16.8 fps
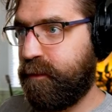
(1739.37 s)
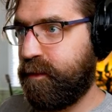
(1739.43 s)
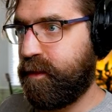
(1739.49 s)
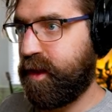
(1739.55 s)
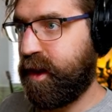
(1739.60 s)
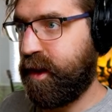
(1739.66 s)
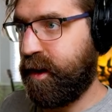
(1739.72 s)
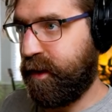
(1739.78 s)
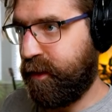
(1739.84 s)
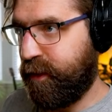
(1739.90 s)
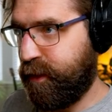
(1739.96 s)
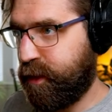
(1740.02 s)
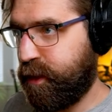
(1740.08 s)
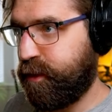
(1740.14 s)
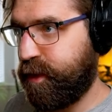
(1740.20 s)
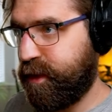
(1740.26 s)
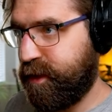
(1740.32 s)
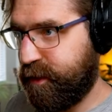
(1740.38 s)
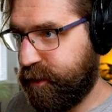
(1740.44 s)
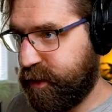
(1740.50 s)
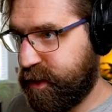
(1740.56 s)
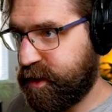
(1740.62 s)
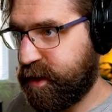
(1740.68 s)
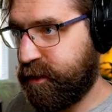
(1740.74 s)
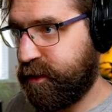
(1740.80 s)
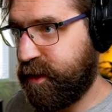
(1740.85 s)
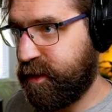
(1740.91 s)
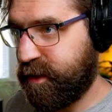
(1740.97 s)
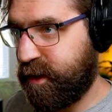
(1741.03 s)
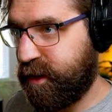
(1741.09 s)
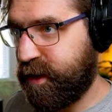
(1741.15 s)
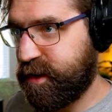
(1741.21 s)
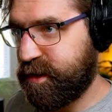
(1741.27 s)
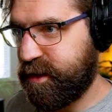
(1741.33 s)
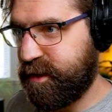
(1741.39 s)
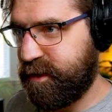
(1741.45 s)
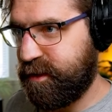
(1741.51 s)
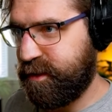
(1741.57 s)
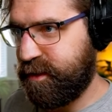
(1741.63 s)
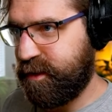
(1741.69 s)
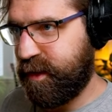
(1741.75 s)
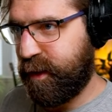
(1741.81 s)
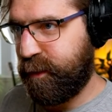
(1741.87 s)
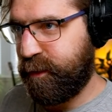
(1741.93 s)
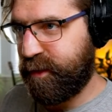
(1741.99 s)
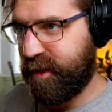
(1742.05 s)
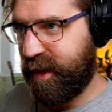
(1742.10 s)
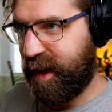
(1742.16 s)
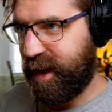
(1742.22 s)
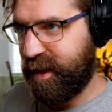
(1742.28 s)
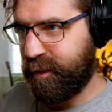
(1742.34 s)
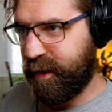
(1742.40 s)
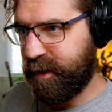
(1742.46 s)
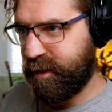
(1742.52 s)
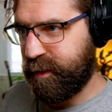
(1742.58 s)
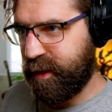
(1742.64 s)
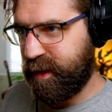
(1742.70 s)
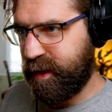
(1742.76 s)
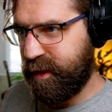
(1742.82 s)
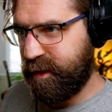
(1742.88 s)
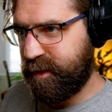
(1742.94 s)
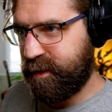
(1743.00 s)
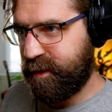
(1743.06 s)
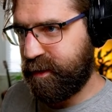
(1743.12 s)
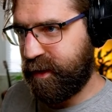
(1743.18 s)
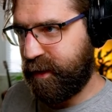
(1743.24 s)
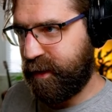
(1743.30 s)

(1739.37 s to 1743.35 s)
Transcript: 3 needs finishing off this direction. I'm scared about some of this. Is that